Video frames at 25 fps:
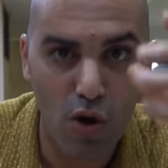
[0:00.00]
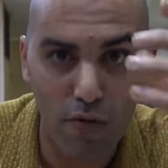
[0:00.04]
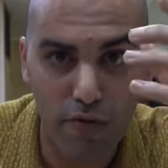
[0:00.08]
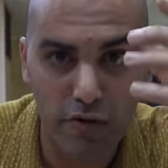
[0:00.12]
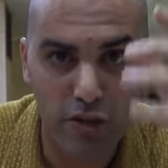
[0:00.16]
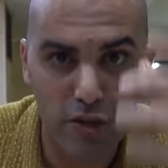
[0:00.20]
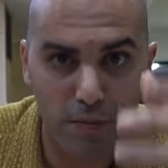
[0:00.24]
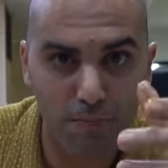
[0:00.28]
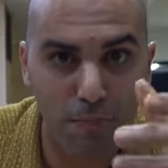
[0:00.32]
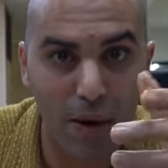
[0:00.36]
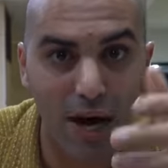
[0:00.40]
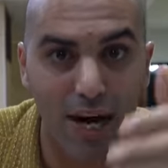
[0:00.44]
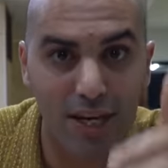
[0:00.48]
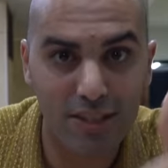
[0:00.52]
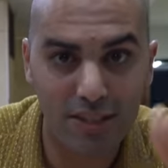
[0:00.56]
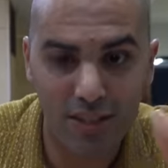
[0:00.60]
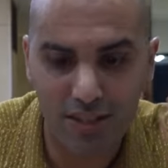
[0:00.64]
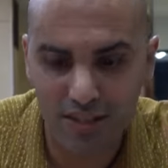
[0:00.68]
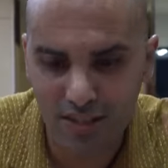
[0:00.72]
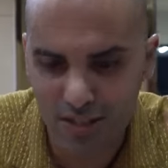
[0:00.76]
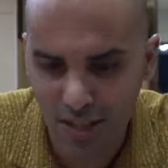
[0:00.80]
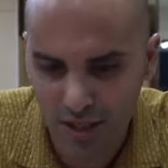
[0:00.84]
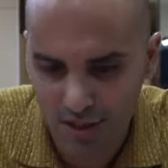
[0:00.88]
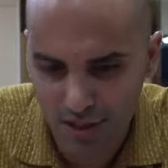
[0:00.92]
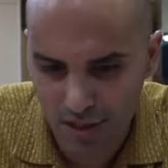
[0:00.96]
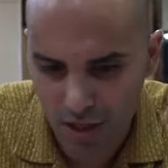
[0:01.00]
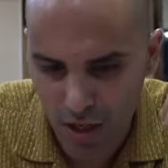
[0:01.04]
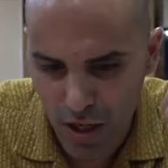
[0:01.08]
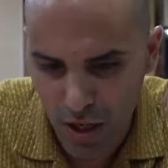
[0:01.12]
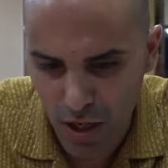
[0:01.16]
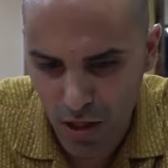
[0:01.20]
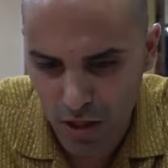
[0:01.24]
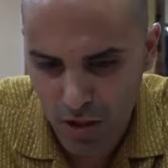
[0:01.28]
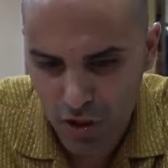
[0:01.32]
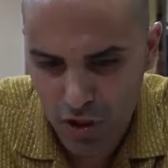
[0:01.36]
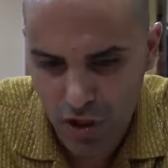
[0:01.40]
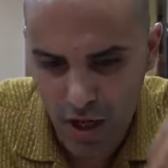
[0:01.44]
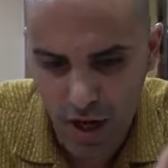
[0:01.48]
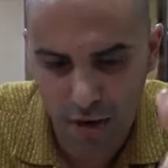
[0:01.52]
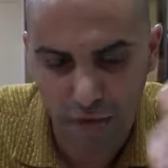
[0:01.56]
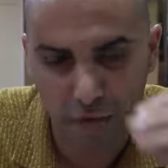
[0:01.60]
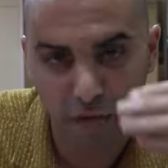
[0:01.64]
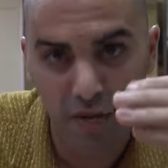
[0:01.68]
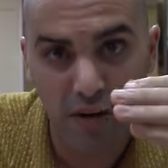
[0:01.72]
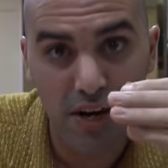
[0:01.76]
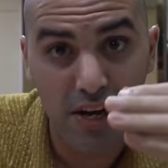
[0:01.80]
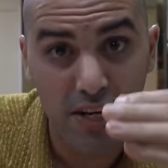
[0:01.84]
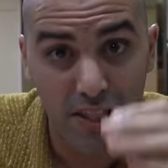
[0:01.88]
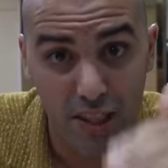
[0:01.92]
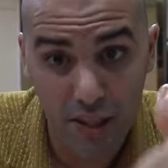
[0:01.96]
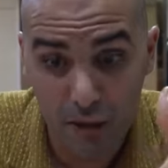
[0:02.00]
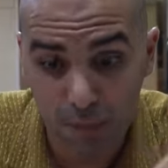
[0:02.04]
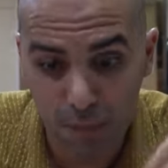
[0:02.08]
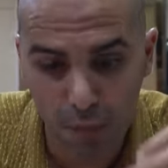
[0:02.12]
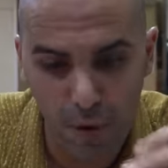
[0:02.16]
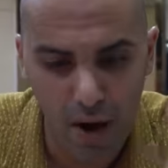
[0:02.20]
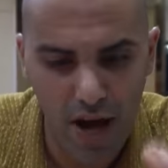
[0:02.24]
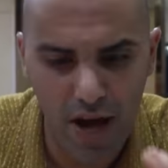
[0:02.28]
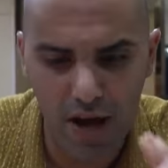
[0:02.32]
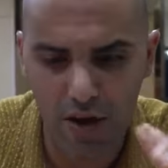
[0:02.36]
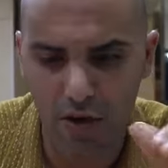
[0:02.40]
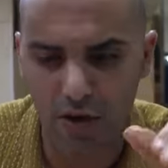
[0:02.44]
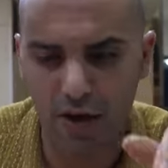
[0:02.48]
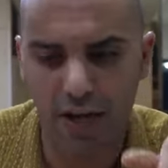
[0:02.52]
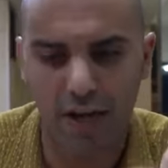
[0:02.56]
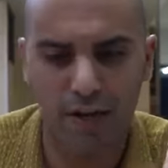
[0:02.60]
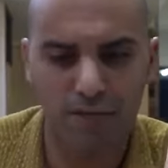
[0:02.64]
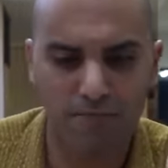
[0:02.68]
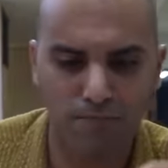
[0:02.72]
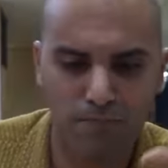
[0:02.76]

of the spices that the chef spread on it.